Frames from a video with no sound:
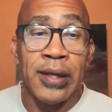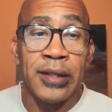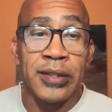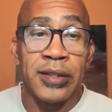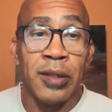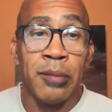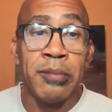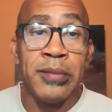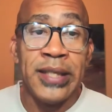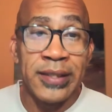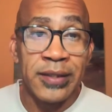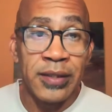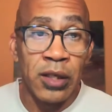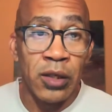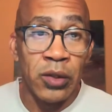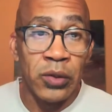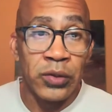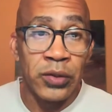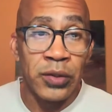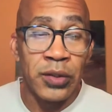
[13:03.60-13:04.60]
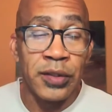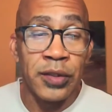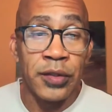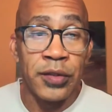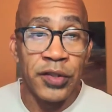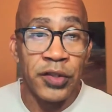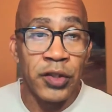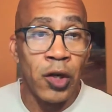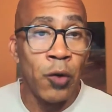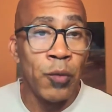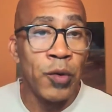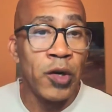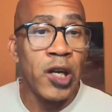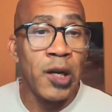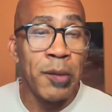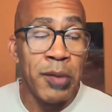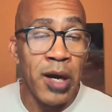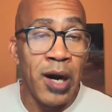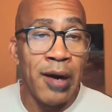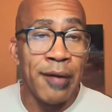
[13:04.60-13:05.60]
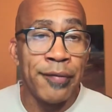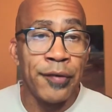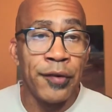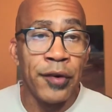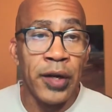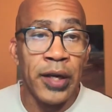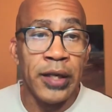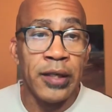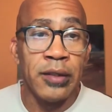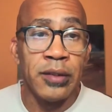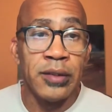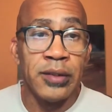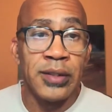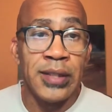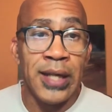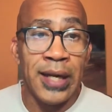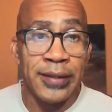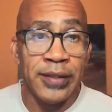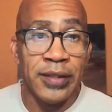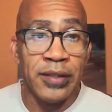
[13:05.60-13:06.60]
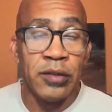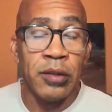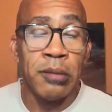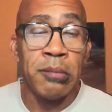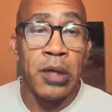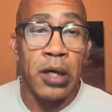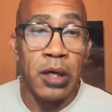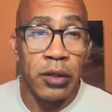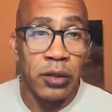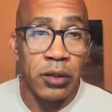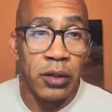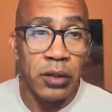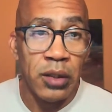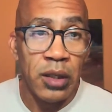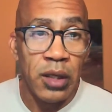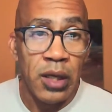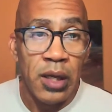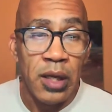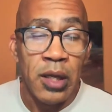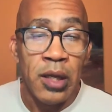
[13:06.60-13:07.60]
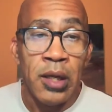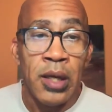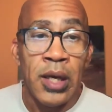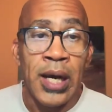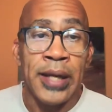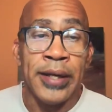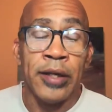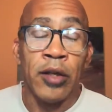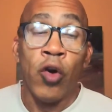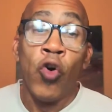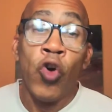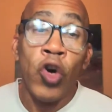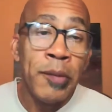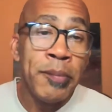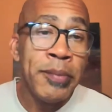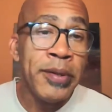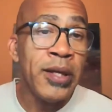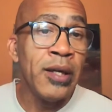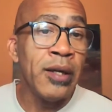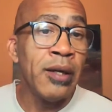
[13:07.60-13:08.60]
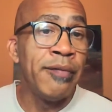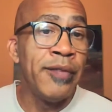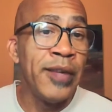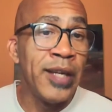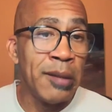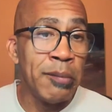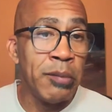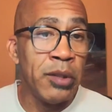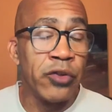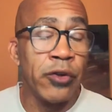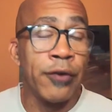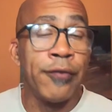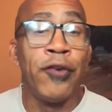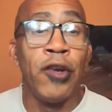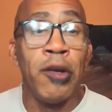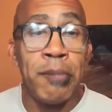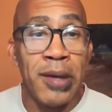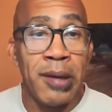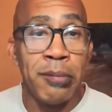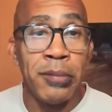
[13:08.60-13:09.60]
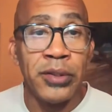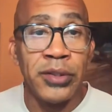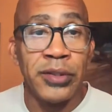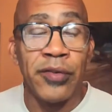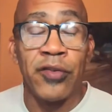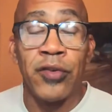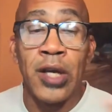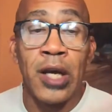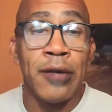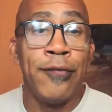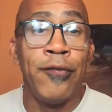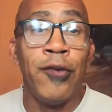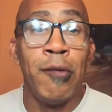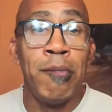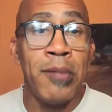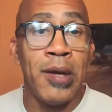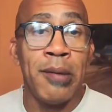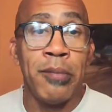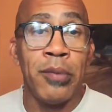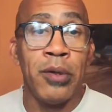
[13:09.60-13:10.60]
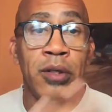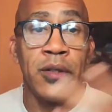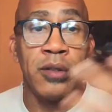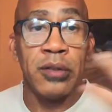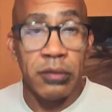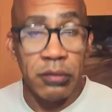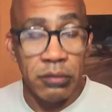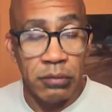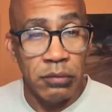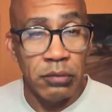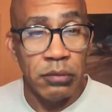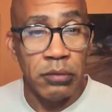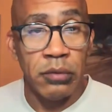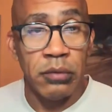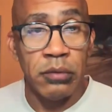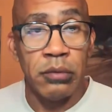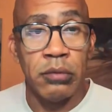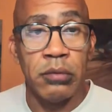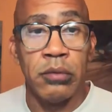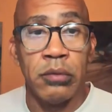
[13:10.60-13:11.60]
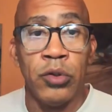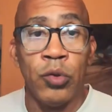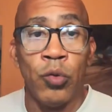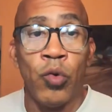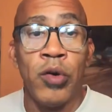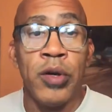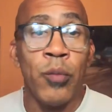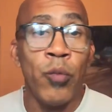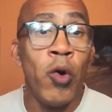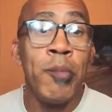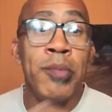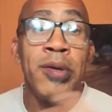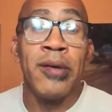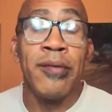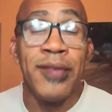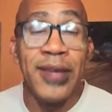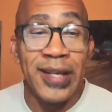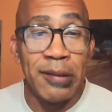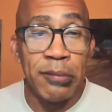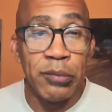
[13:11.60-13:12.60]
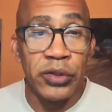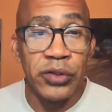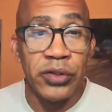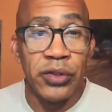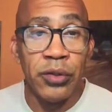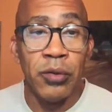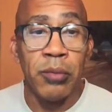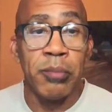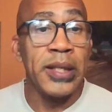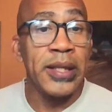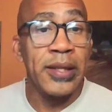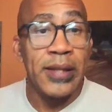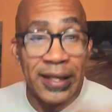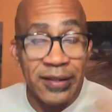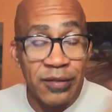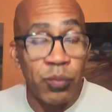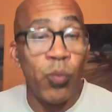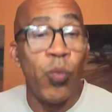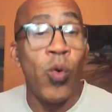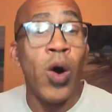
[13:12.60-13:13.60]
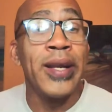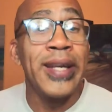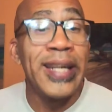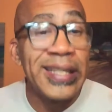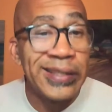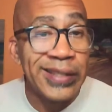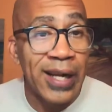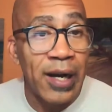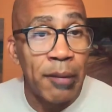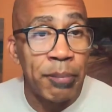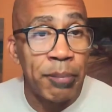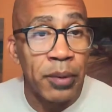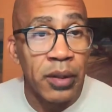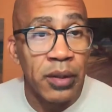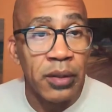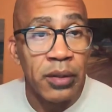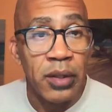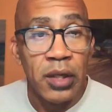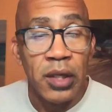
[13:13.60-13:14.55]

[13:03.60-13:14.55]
some discounts. There's a discount we're going to be offering starting tomorrow, and it'll only be available to full members. If you're not a full member, it won't be available to you. But that's one example.